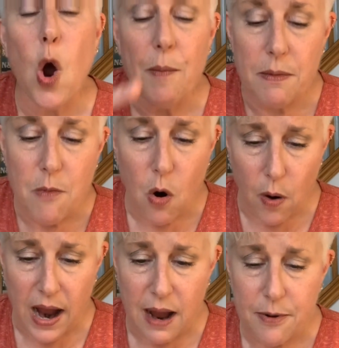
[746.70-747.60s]
in
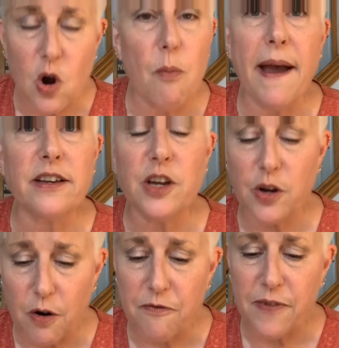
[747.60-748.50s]
Moab, go back to
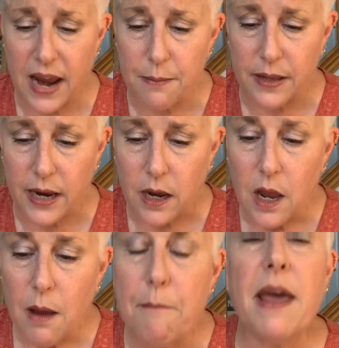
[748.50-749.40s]
your family.
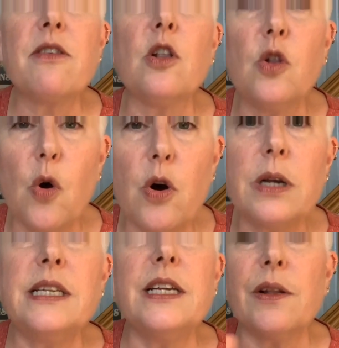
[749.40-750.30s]
May the
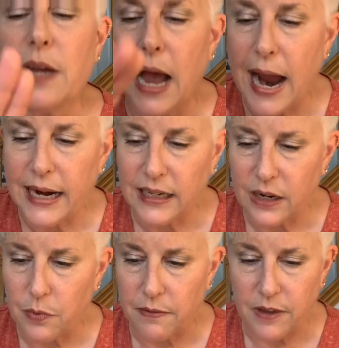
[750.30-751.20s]
Lord deal kindly
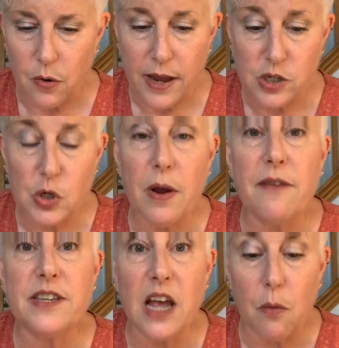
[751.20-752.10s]
with you as you
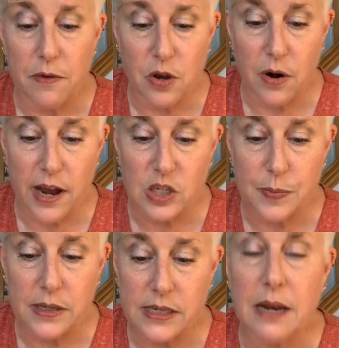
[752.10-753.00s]
have dealt with your
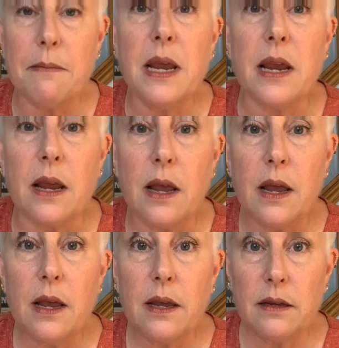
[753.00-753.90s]
husbands and me.
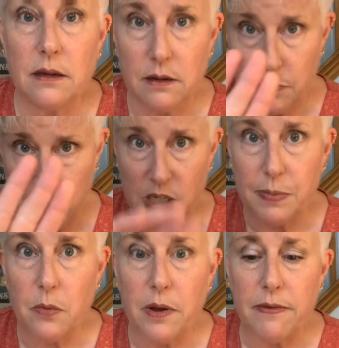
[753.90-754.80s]
Peace
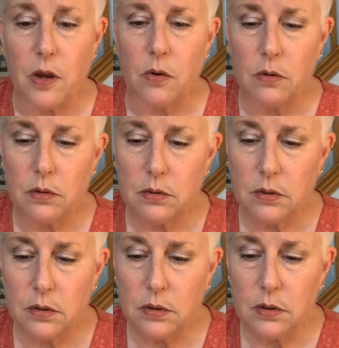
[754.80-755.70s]
be with you.
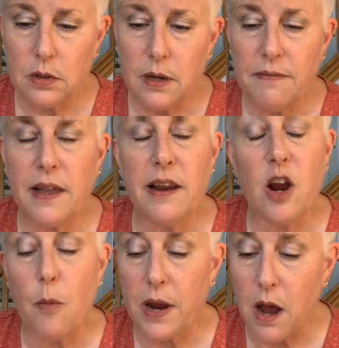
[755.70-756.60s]
Then
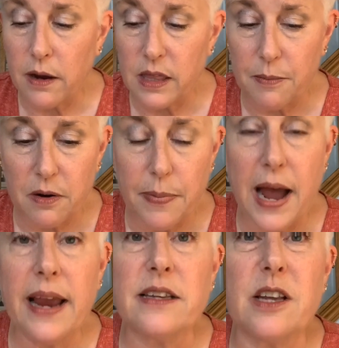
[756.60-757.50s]
Naomi hugged them
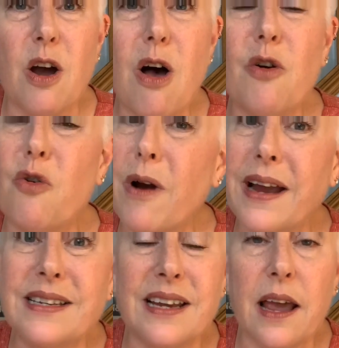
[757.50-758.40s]
goodbye as they all cried
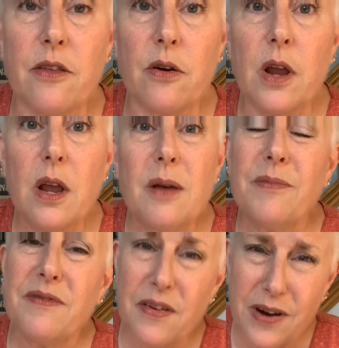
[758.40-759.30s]
together.
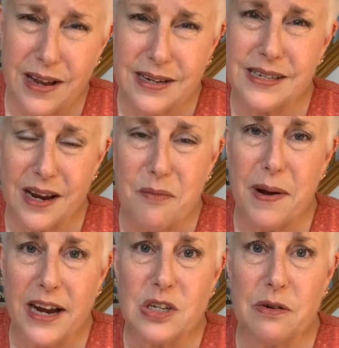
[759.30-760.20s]
Have you ever had to say
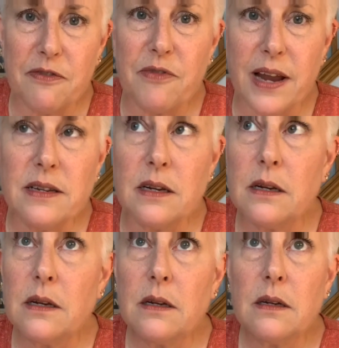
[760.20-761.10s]
goodbye to a friend?
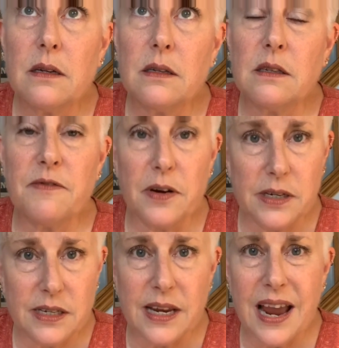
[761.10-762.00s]
It's very
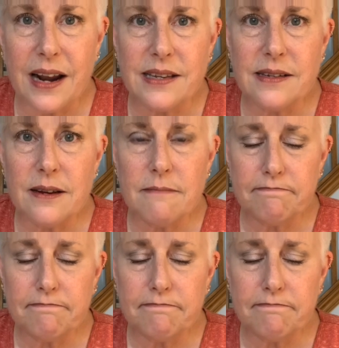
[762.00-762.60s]
sad, isn't it?